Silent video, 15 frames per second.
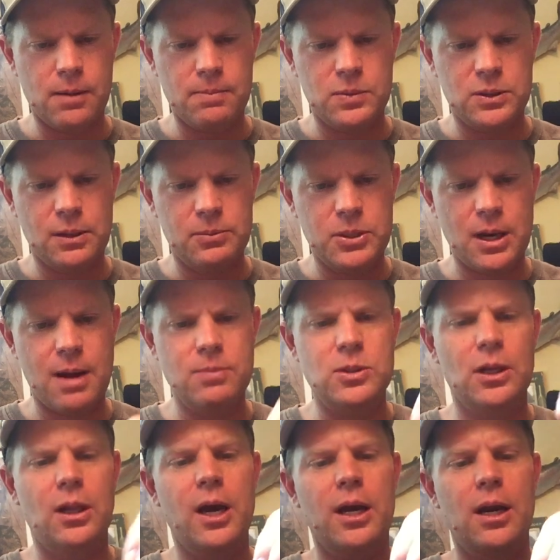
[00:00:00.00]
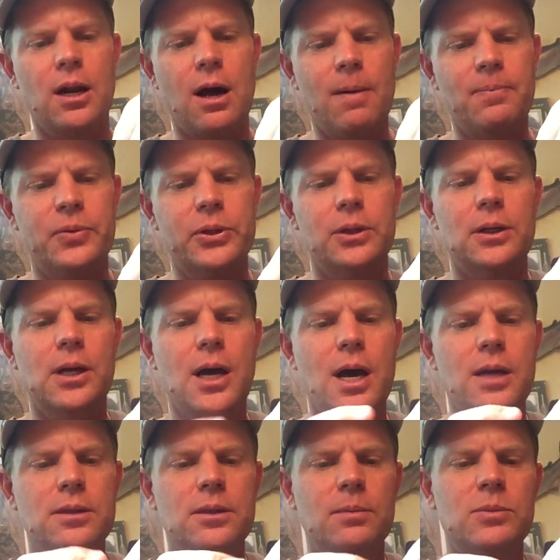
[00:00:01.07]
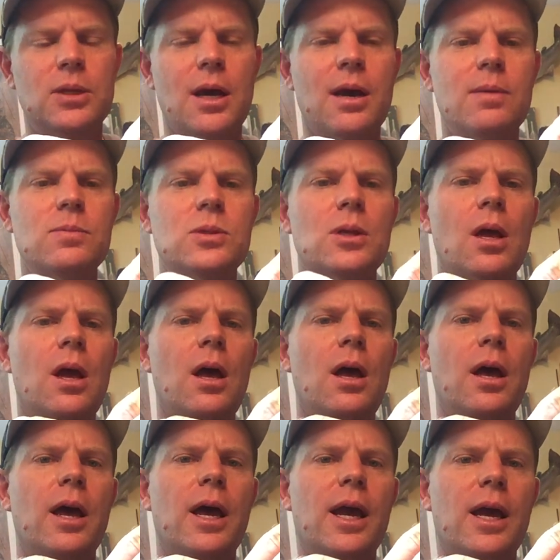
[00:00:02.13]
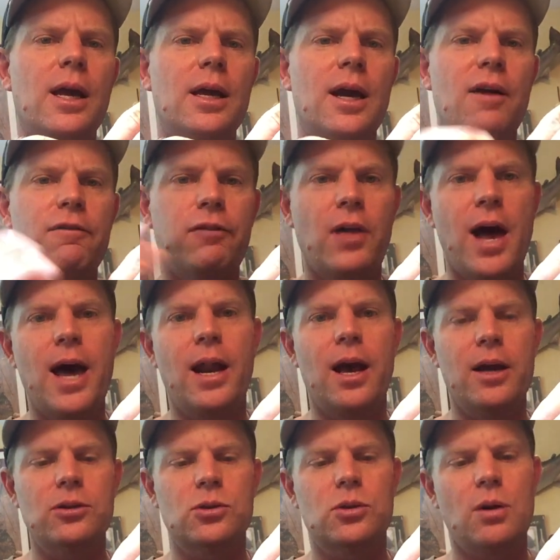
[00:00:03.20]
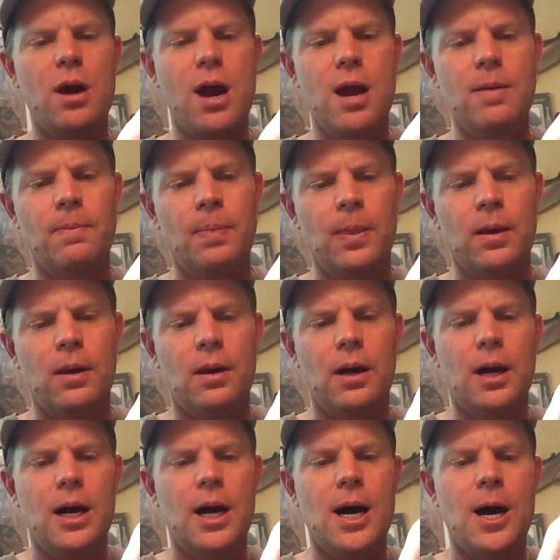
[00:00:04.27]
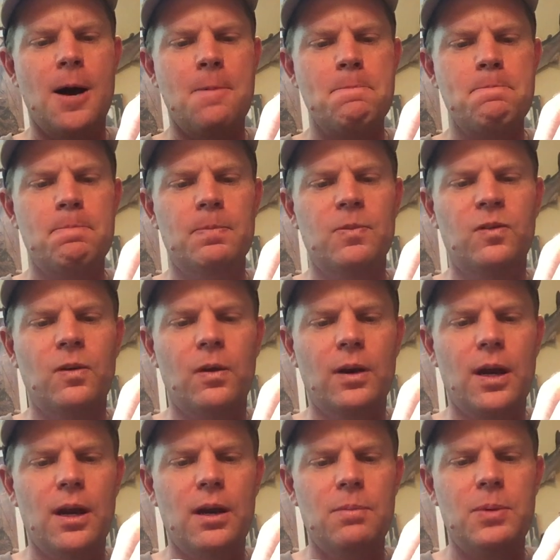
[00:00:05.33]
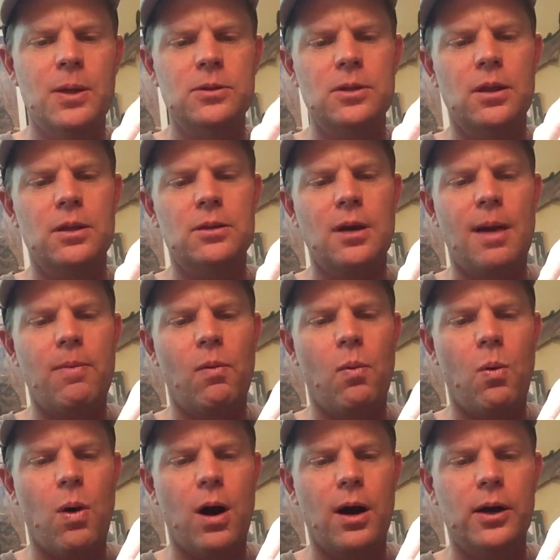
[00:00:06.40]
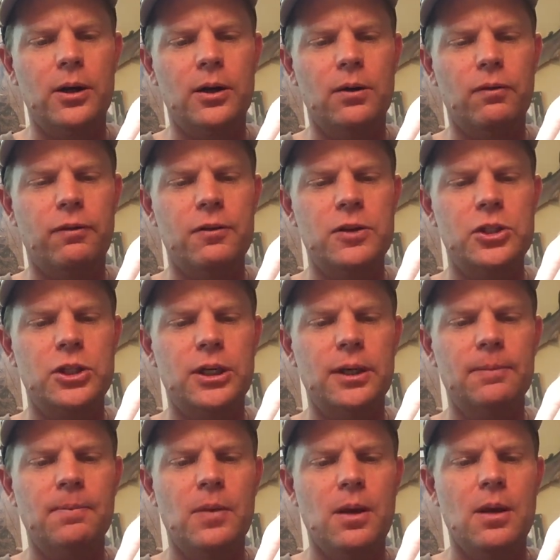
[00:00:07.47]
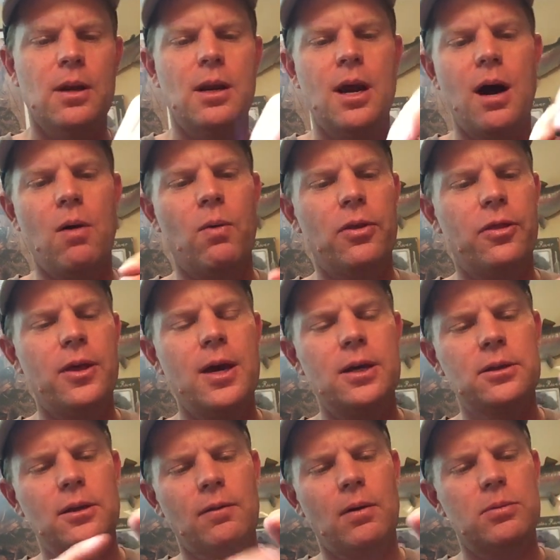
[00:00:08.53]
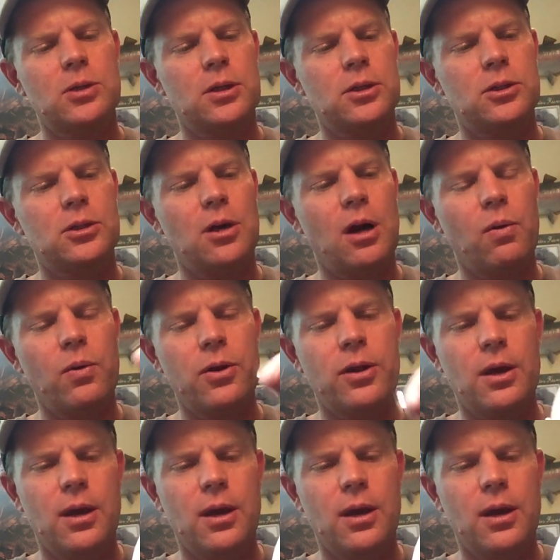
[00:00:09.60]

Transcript: Sometimes I like an upturned eye, sometimes a flat eye is great. So it kind of depends on the type of water you're fishing. Now with this, I'm just going to start with